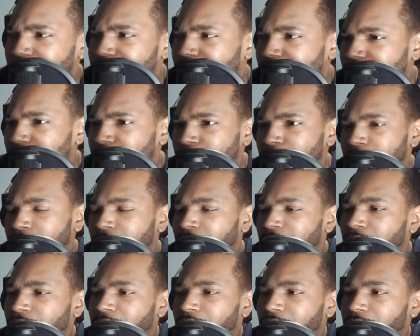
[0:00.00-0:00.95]
Jacob.
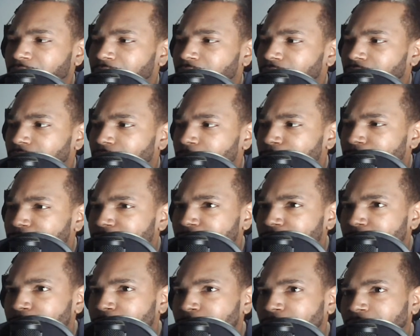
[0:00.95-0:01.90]

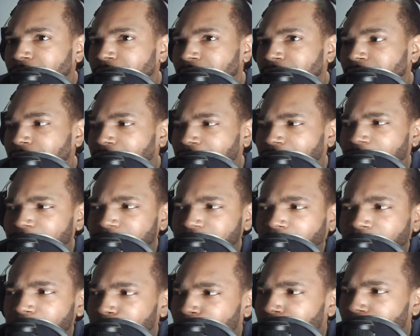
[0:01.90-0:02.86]
Him, and then like I've
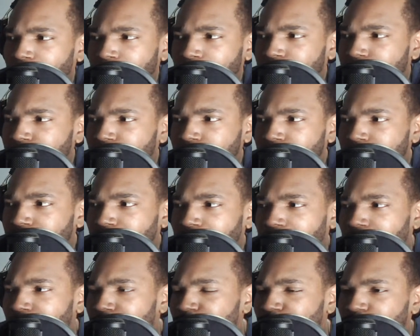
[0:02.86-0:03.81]
seen Pompsey's
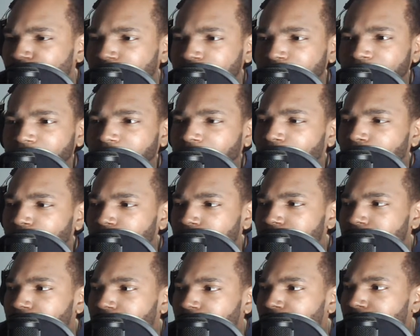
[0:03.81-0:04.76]
live streams a couple of
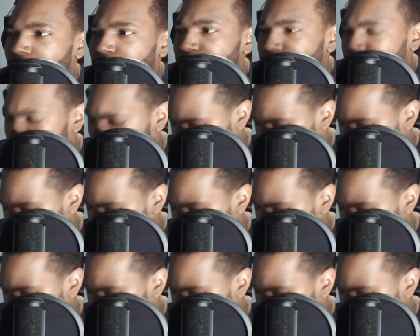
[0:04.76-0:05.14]
times,